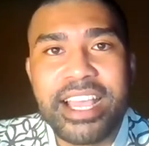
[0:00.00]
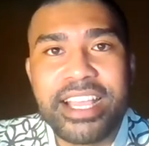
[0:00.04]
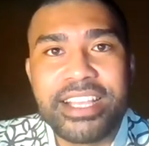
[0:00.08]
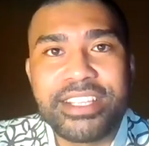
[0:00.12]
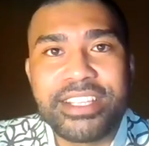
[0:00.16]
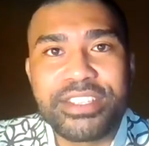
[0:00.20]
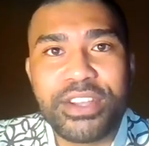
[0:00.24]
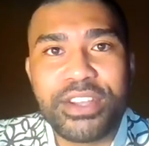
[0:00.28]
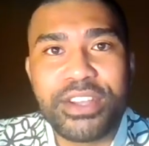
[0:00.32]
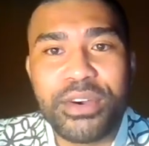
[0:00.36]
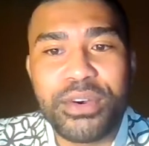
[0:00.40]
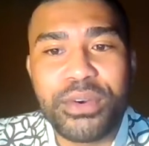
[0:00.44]

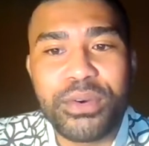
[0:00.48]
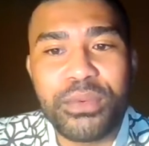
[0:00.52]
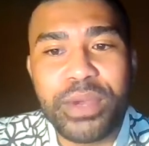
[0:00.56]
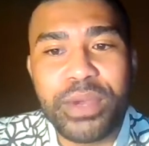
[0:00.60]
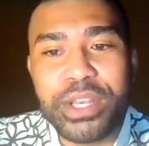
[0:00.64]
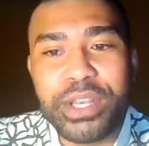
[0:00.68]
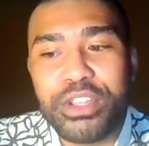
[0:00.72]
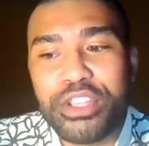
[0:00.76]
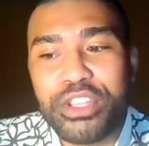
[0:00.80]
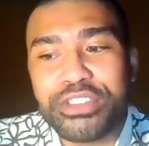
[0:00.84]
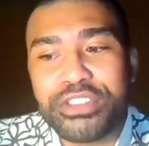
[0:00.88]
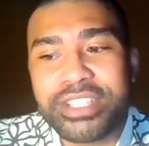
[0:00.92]
So
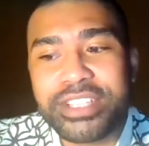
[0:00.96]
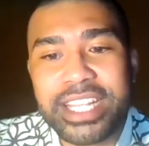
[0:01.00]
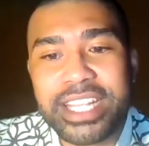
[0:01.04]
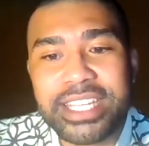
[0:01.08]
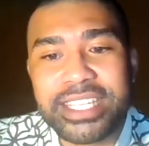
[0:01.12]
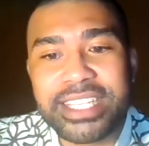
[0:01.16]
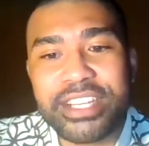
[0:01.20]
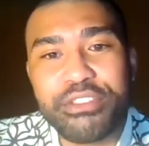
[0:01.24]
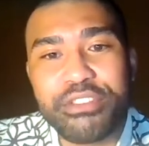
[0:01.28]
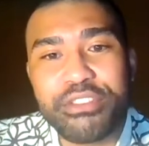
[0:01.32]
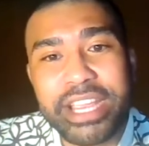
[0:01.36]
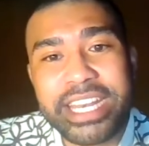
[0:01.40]
when you start
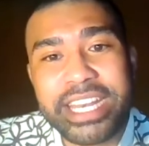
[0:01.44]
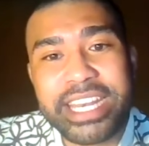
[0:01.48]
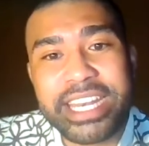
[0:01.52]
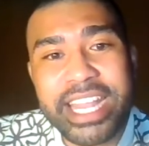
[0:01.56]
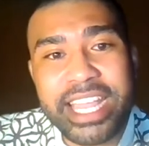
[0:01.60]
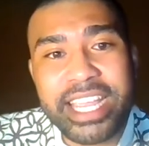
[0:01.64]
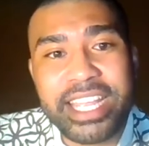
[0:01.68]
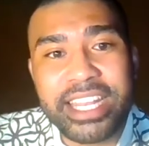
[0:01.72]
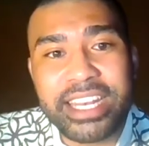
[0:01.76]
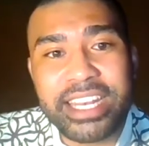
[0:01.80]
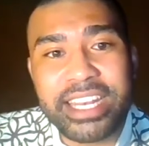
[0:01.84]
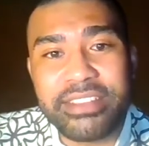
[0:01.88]
to create
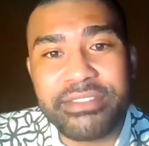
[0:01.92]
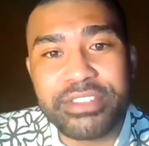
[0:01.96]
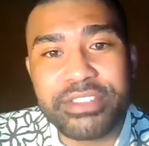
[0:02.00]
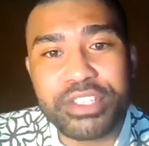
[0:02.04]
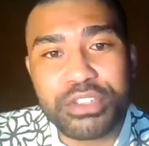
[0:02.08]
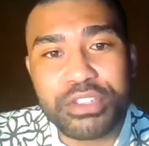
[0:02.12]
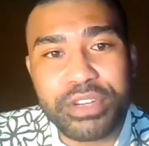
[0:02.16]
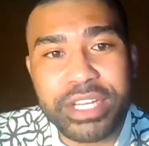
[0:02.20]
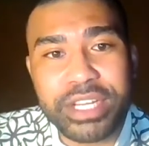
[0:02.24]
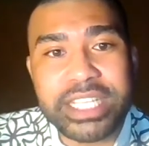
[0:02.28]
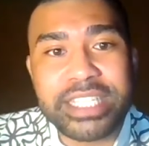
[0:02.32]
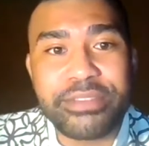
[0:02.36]
negative
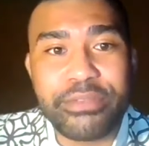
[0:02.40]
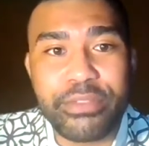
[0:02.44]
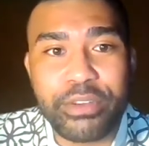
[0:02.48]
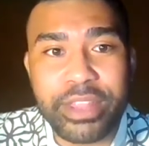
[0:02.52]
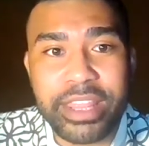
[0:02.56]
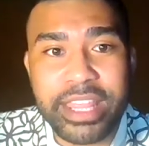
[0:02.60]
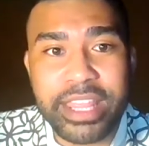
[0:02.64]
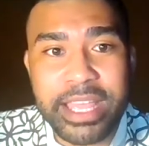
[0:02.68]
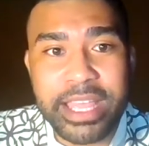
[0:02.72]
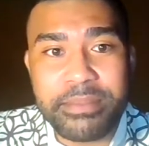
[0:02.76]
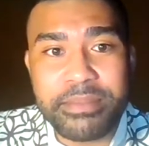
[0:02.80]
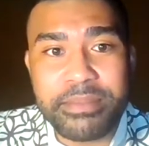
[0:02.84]
stress for
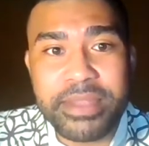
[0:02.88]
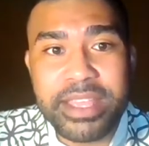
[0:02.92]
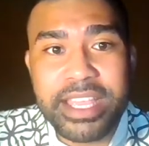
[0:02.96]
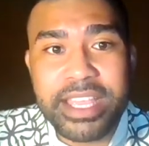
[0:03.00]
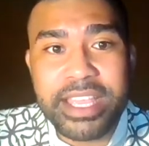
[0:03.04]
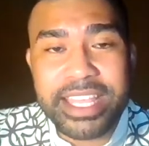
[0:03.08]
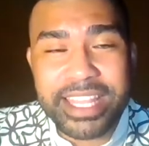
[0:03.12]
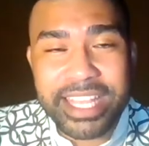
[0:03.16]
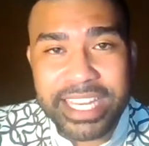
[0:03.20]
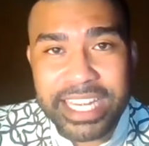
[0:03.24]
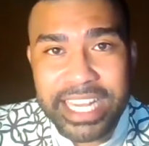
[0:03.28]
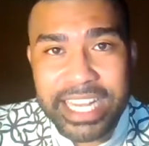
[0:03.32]
them
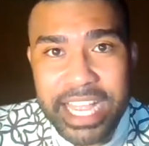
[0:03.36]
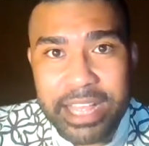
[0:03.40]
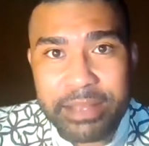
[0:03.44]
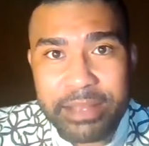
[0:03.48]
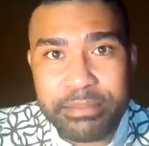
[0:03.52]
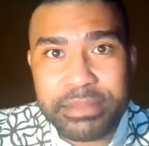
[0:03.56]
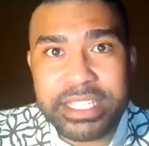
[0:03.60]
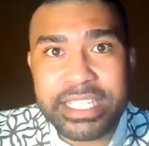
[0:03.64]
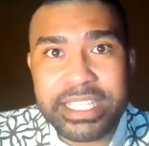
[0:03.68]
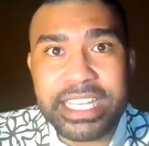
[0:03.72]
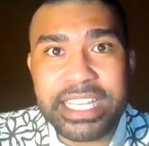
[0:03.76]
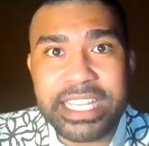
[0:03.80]
that
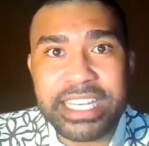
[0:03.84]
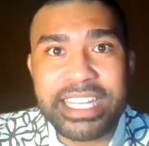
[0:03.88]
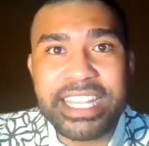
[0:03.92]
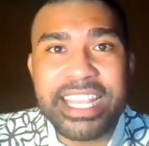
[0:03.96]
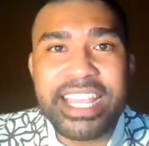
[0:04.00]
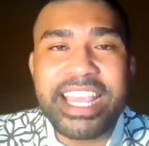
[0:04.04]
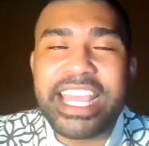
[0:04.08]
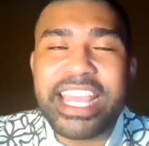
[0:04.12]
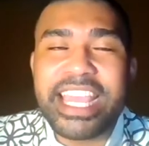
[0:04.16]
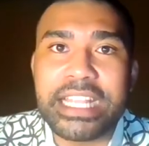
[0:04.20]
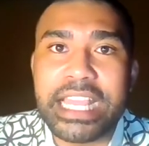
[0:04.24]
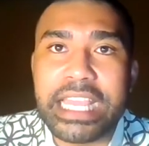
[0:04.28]
comes in,
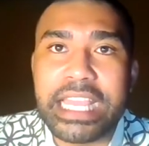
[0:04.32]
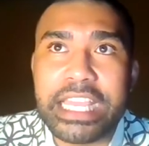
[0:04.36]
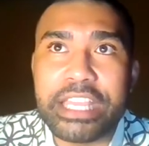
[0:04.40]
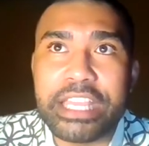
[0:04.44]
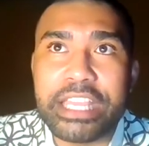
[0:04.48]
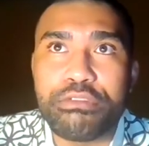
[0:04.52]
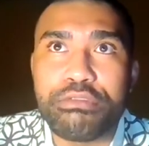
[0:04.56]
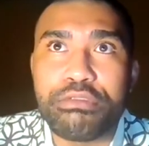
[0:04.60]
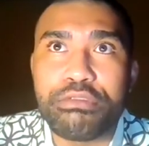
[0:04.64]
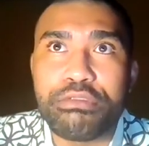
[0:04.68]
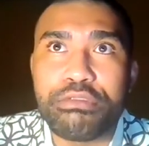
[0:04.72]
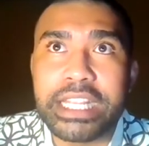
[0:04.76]

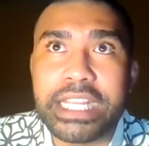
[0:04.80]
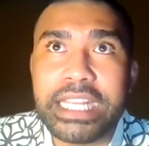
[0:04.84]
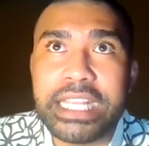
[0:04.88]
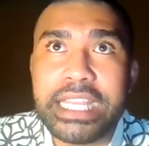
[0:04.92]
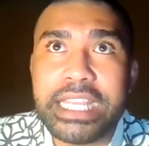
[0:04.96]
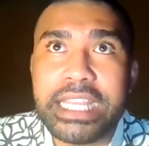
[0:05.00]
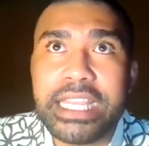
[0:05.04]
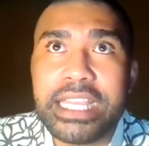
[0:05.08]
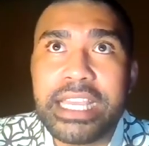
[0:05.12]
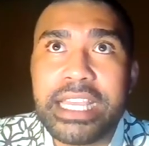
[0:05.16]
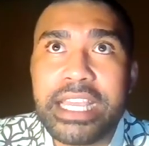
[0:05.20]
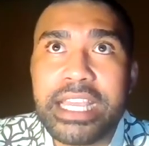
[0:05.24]
it
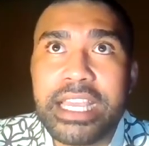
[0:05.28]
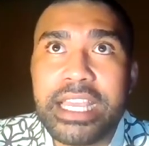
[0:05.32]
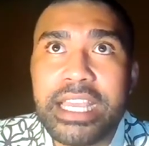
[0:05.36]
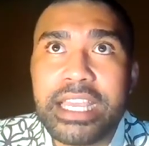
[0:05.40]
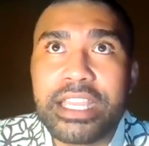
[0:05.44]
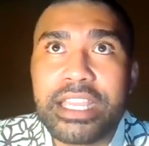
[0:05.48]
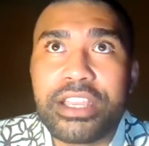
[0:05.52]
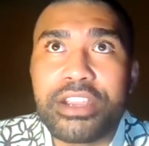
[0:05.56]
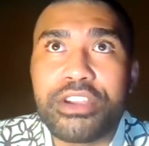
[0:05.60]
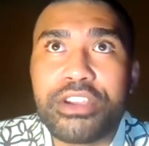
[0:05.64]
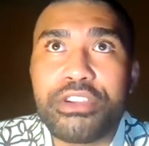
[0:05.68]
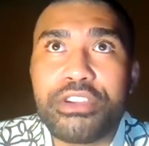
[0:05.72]
really
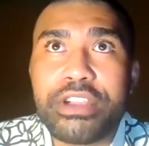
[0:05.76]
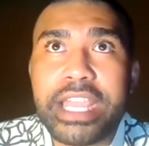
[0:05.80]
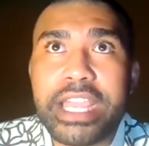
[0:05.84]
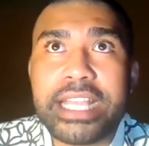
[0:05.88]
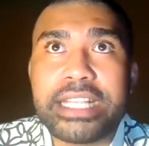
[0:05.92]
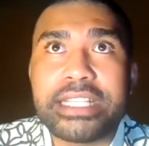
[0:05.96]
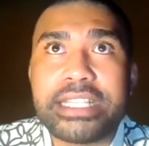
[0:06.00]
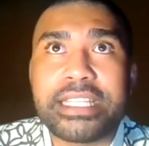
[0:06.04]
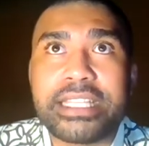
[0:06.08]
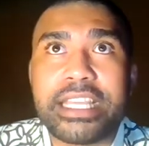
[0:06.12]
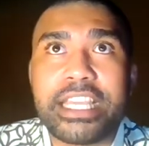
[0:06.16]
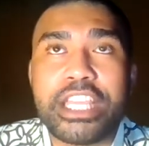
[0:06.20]

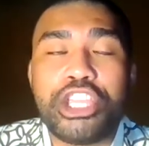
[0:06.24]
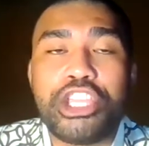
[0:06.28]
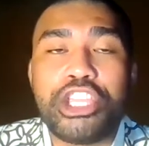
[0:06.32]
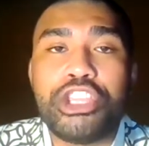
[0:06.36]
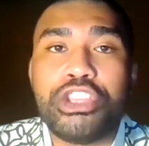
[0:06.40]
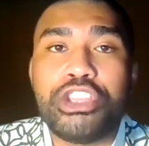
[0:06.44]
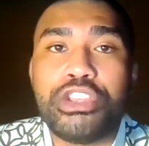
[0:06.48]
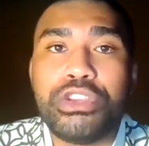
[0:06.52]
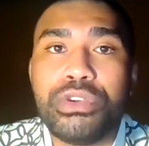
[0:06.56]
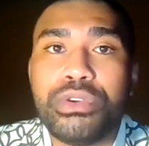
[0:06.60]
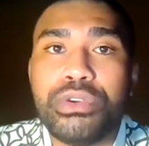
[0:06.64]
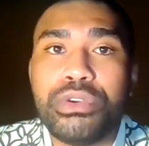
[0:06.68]
creates a
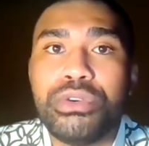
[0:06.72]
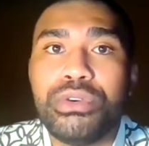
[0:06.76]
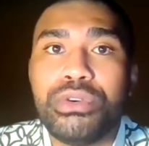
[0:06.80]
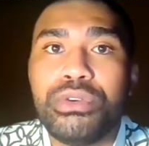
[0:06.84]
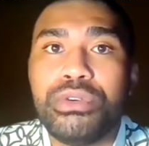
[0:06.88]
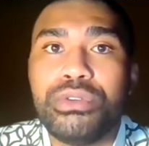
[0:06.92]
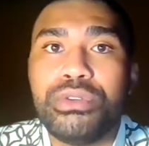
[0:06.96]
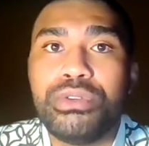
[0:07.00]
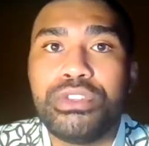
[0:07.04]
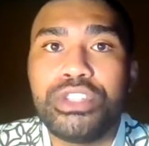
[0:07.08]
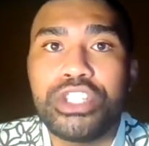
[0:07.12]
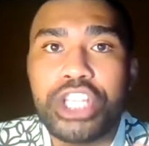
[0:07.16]

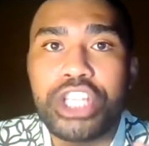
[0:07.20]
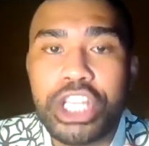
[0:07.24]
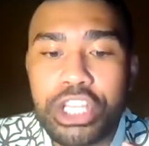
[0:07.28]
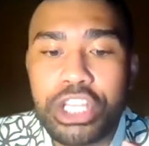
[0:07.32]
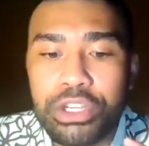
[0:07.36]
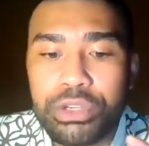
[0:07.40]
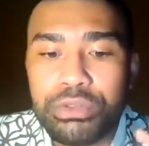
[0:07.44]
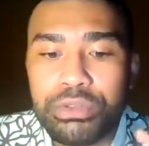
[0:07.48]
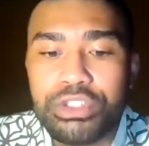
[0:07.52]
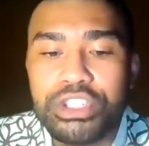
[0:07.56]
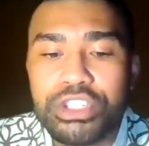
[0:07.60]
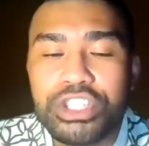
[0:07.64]
huge
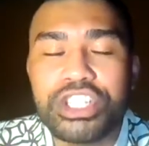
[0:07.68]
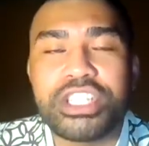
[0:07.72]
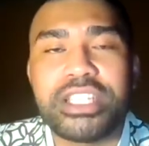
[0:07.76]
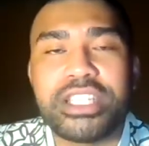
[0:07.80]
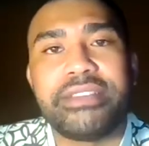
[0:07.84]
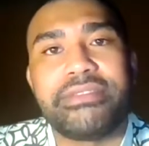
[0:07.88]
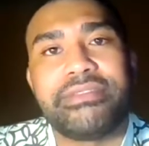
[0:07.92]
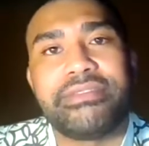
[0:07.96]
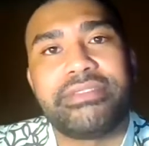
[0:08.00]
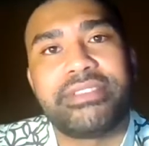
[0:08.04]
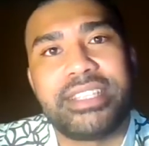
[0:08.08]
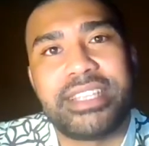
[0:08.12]

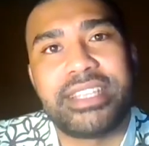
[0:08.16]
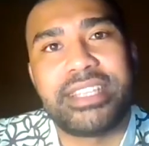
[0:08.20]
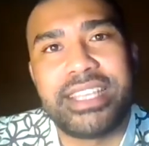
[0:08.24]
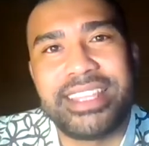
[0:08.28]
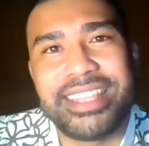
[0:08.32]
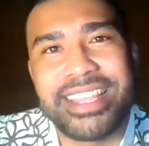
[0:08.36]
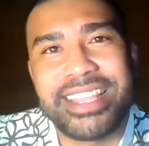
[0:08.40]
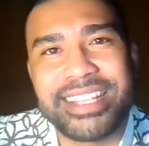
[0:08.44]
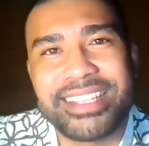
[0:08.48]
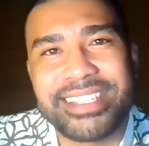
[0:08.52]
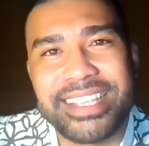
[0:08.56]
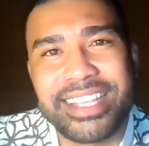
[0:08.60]
shift in
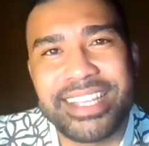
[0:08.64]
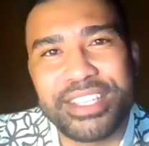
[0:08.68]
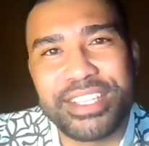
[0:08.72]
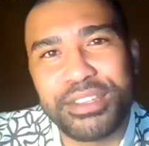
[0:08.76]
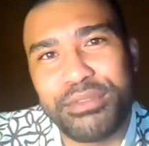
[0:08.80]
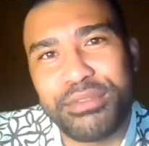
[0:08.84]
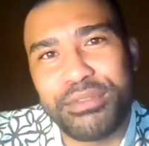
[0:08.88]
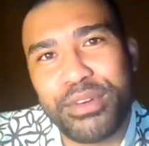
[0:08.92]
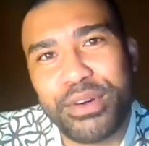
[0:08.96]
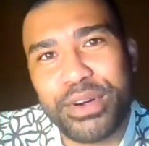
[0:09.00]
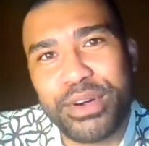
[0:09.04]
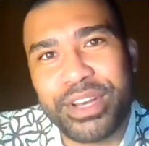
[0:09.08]
that sense
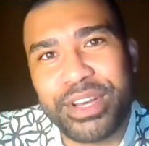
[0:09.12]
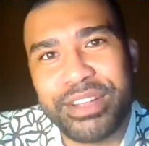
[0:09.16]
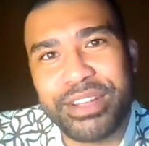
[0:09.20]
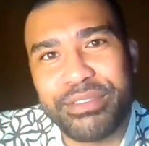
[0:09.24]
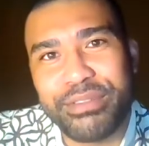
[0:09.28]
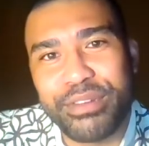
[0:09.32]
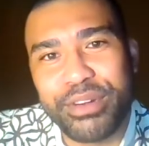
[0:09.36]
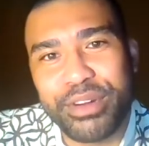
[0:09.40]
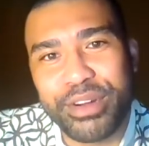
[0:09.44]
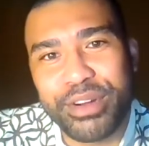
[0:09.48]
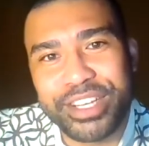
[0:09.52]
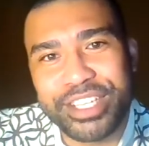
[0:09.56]
of order
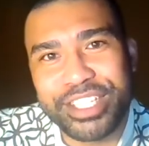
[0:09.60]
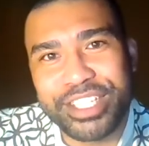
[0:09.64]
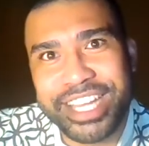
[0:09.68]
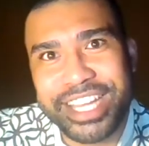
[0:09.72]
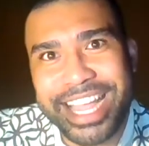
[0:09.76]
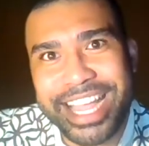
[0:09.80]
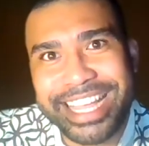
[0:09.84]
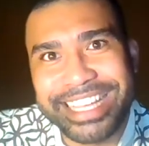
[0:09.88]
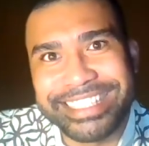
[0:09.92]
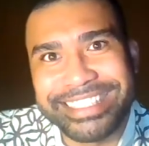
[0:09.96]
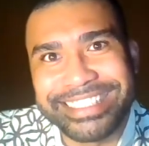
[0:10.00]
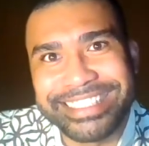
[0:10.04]
for a child.